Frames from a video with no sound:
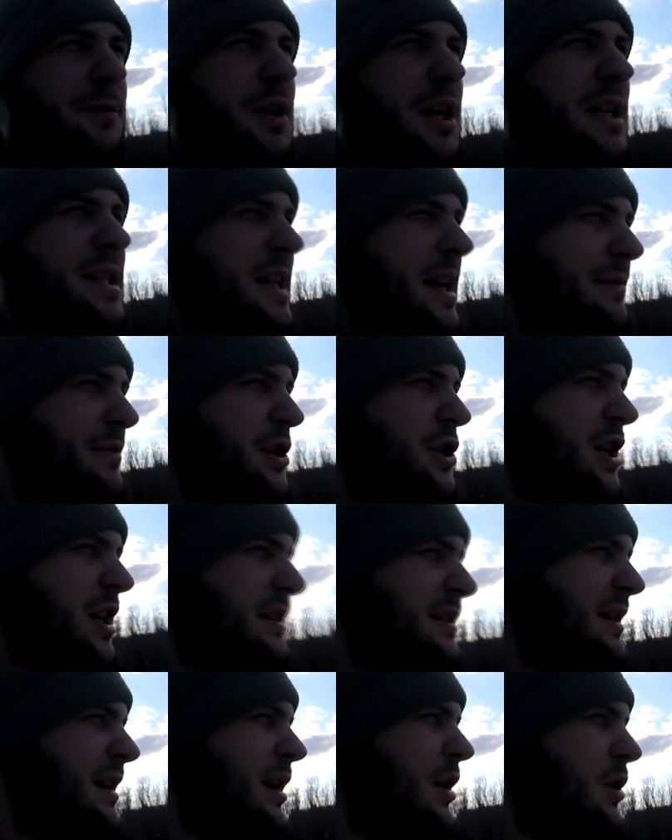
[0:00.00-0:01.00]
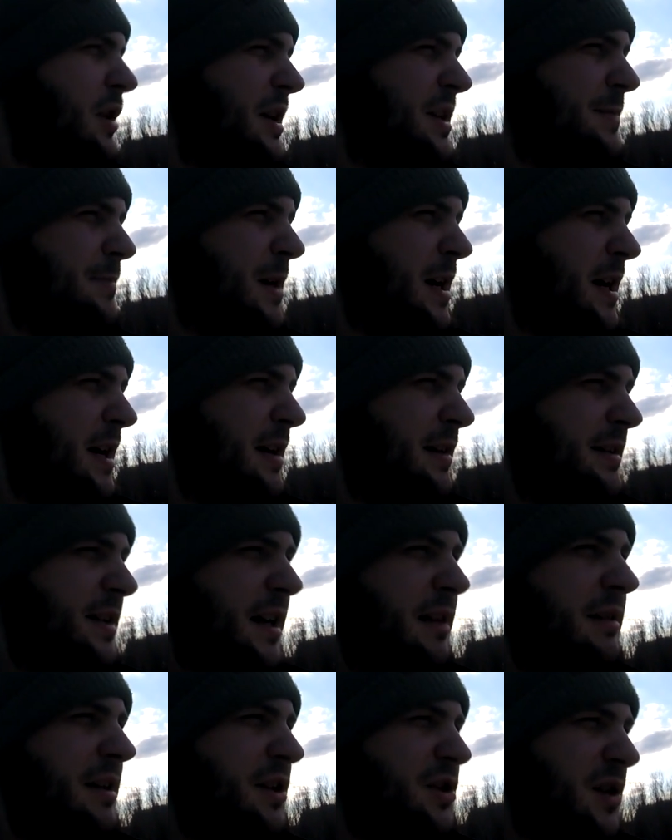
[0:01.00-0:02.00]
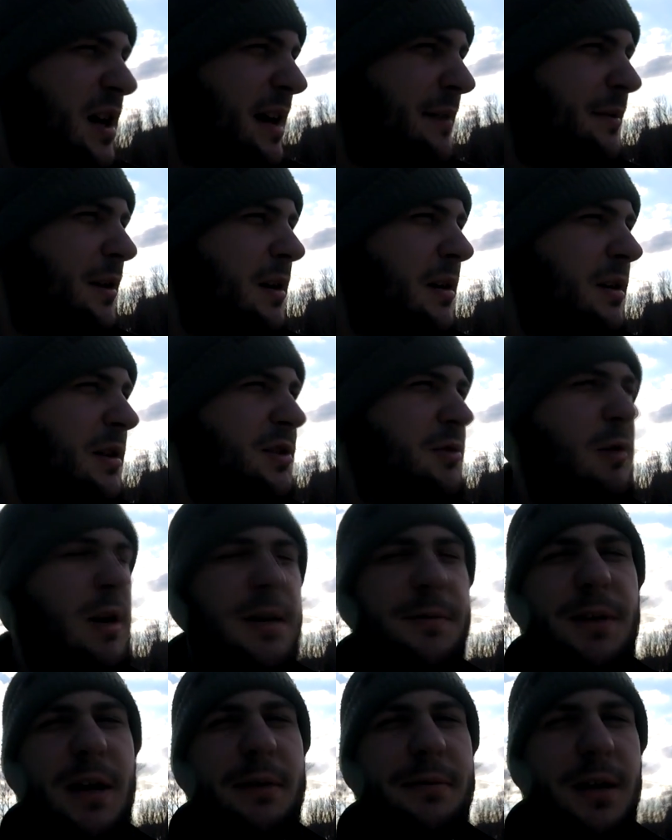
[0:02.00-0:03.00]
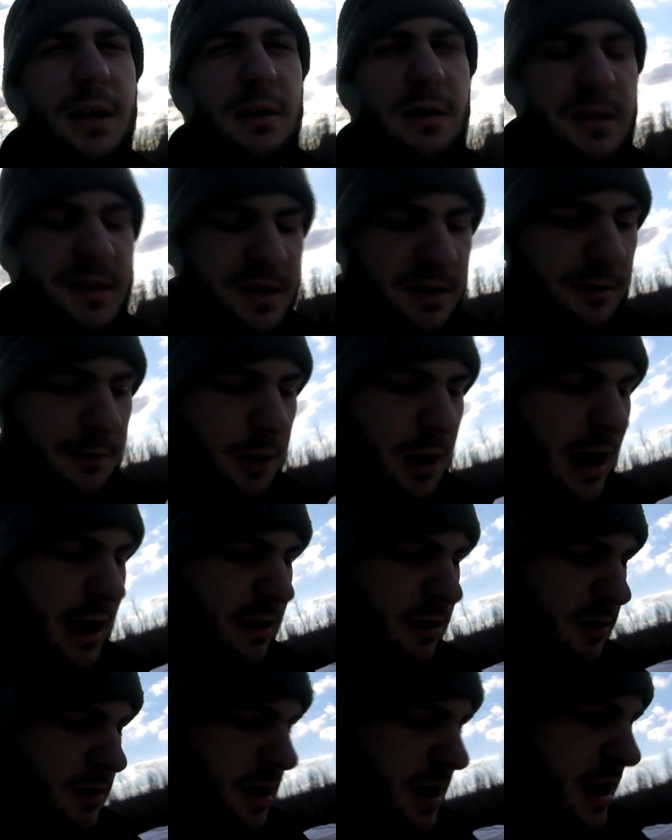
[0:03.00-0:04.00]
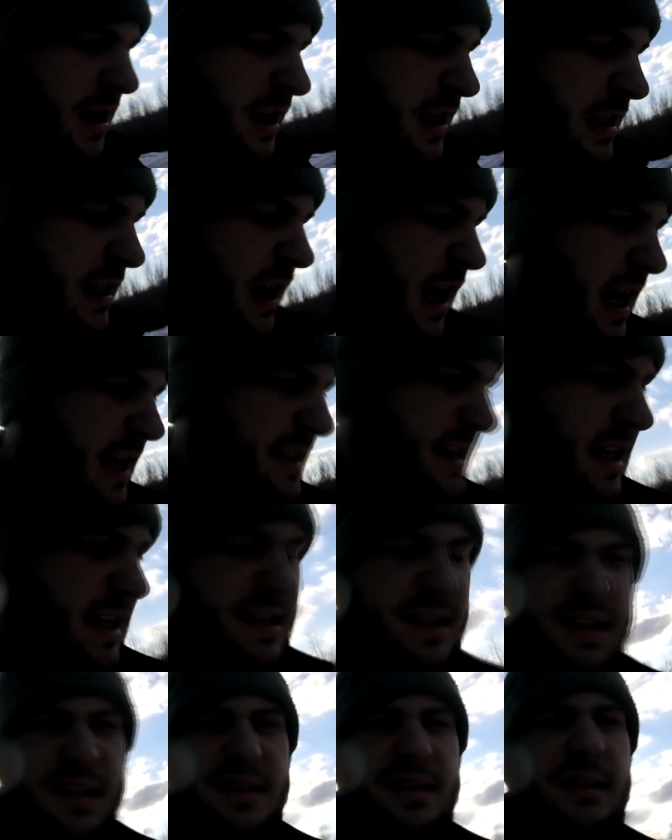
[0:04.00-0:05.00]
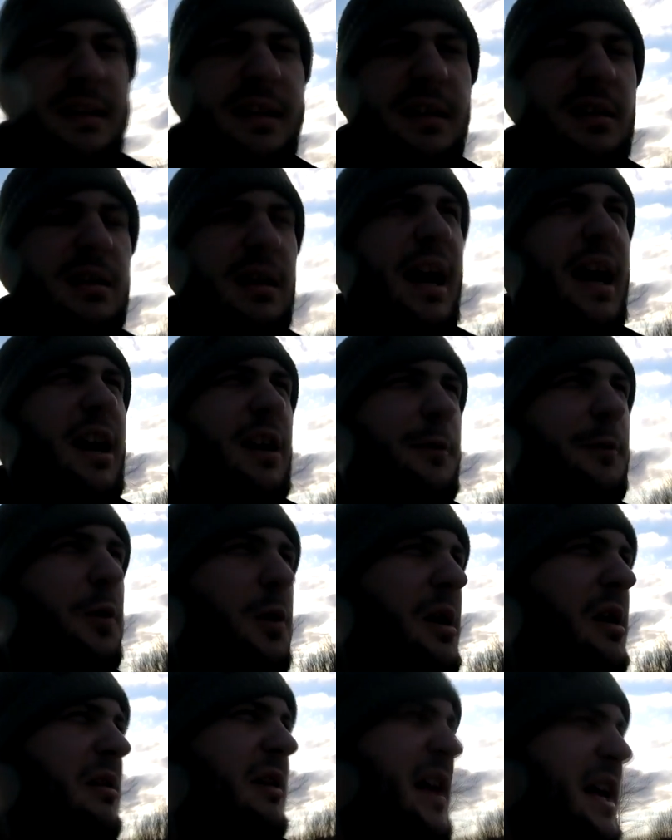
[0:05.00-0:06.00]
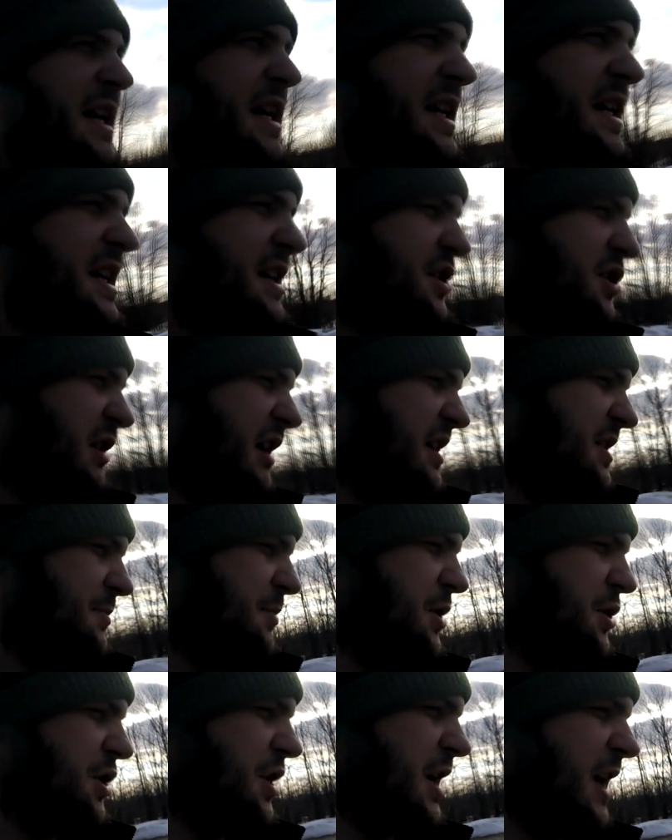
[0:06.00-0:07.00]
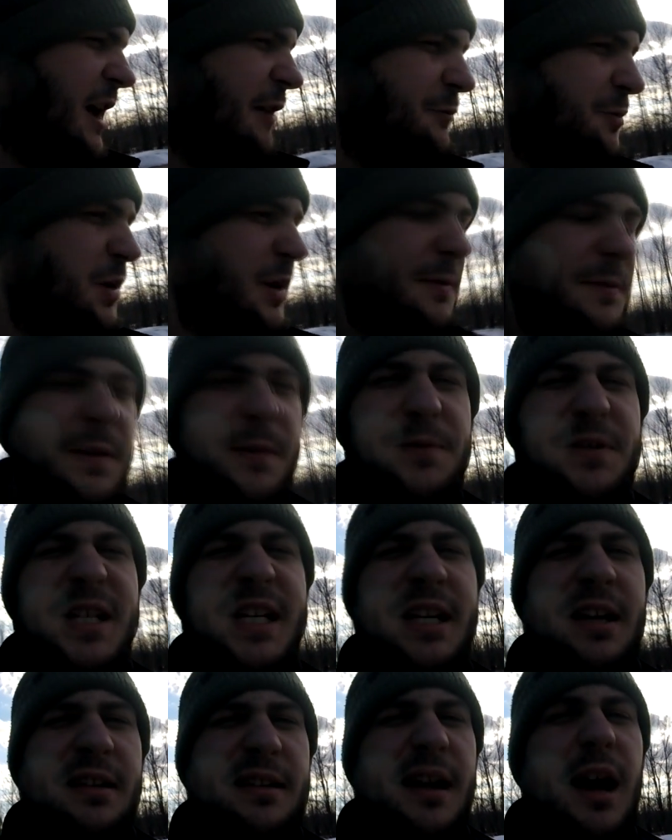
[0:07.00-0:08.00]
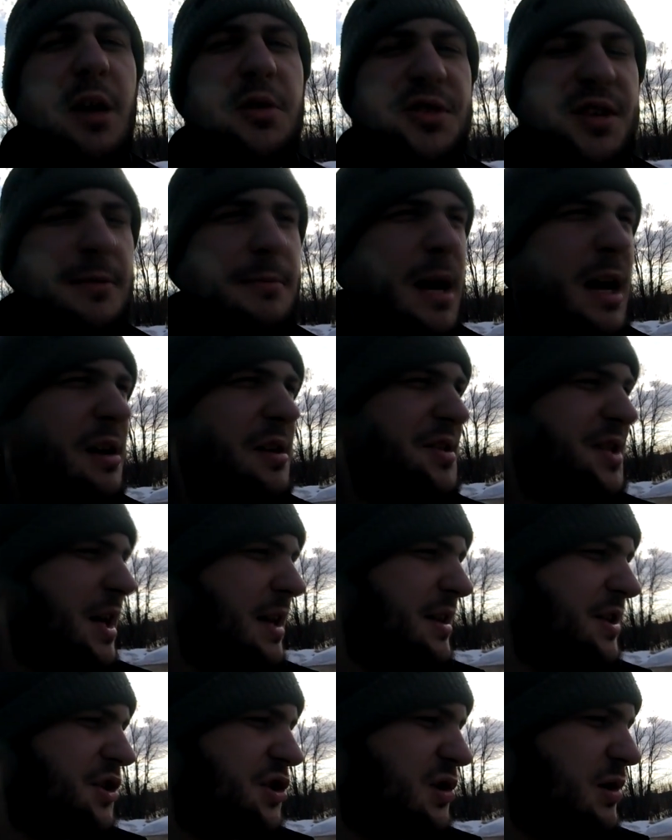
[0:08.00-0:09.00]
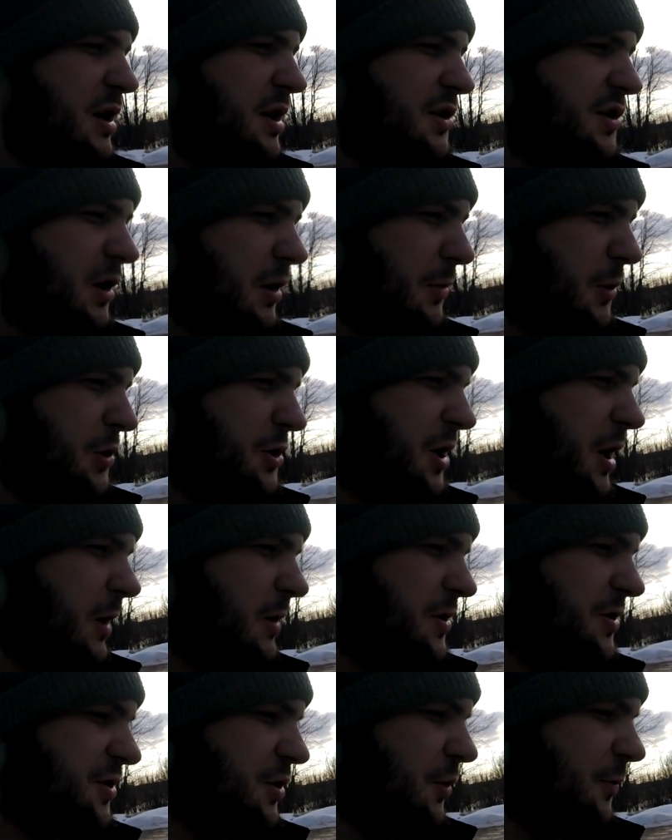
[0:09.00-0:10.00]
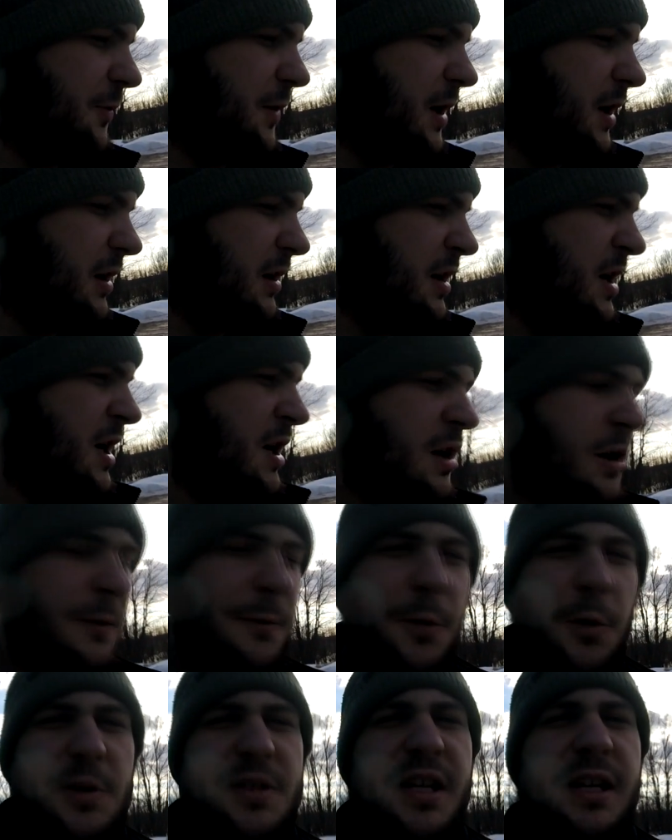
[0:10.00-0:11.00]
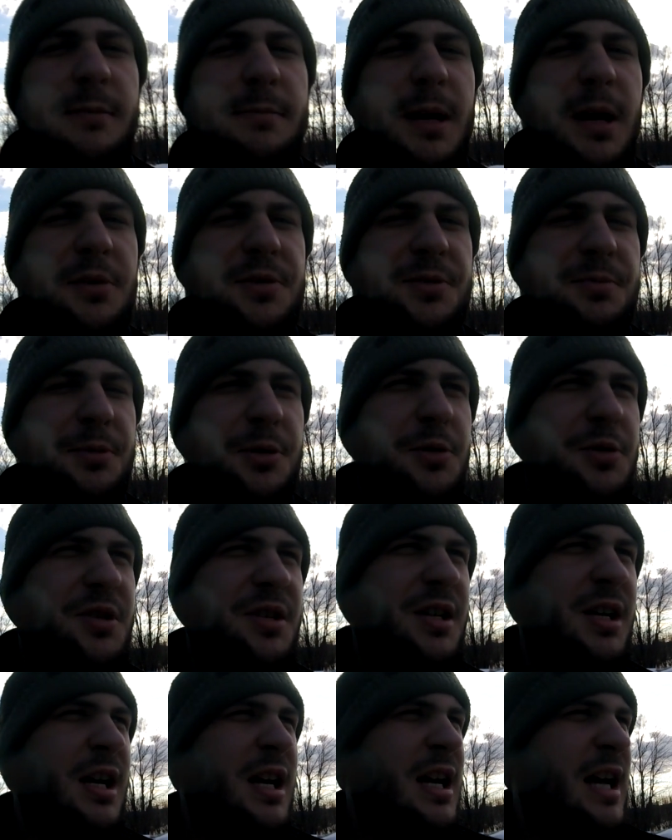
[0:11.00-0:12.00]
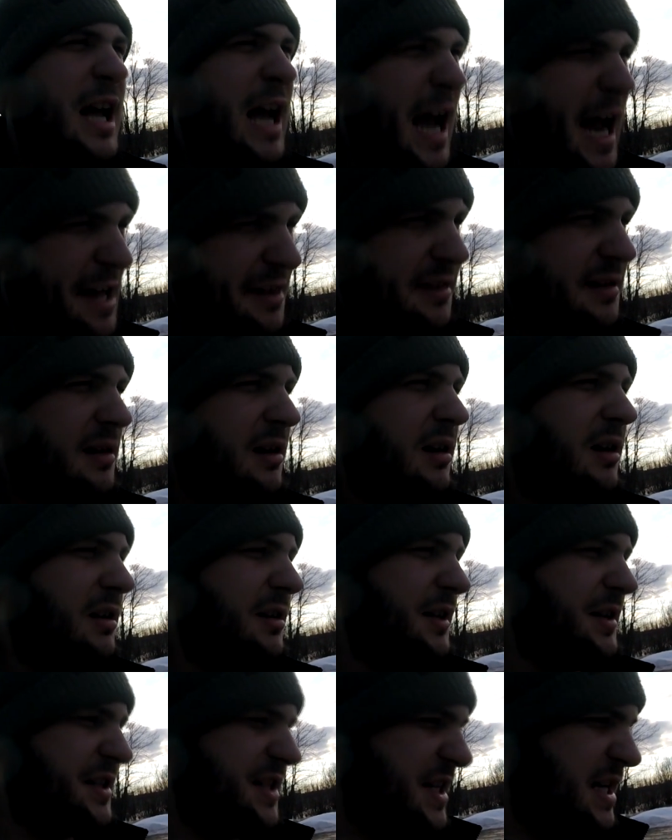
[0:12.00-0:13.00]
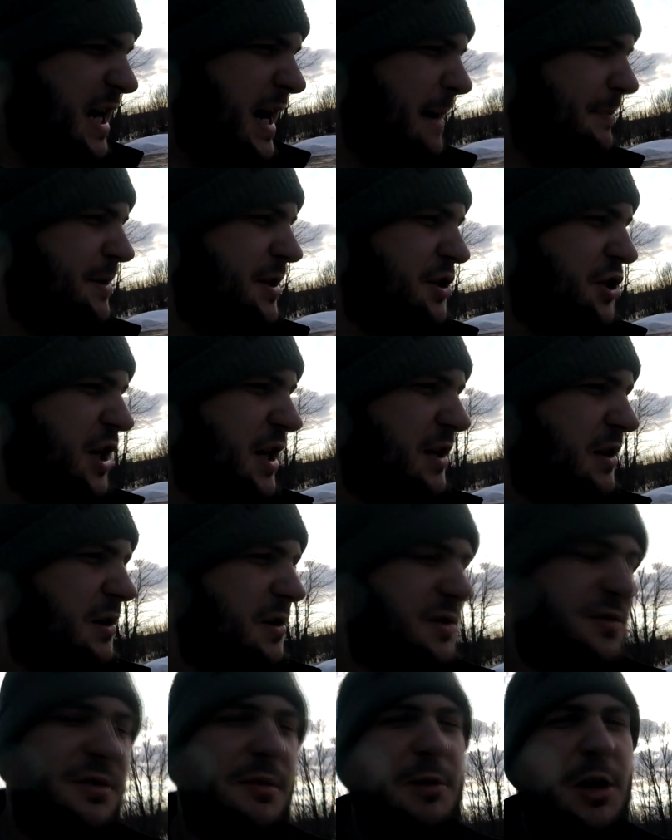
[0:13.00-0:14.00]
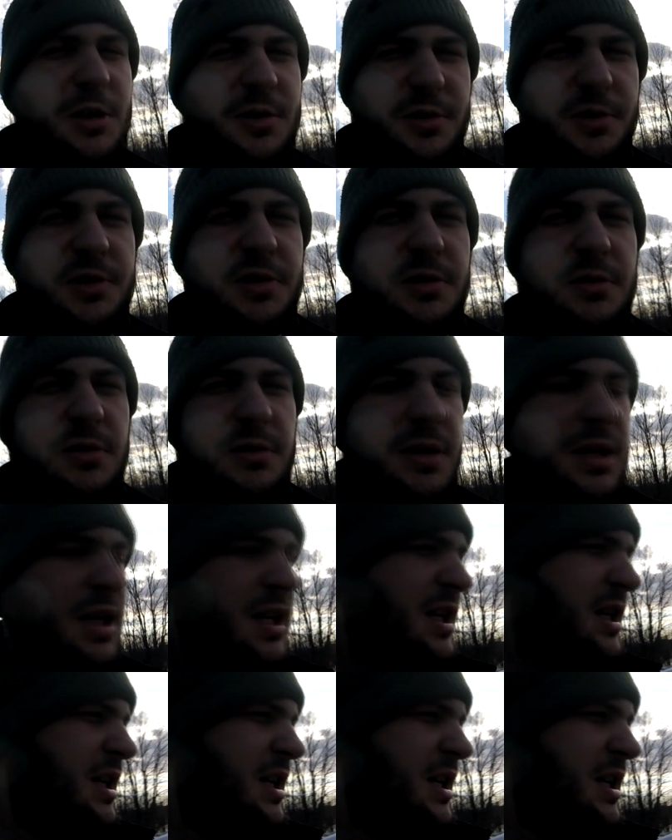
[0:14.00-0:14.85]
If you guys haven't checked it out, it's my daily driver 2500 Silverado. It's got 6 liter and a 4L80E transmission. I've put 15,000 miles on this truck turbocharged so far, 14 pounds of boost, ethanol decapped injectors from Hunter Tuned.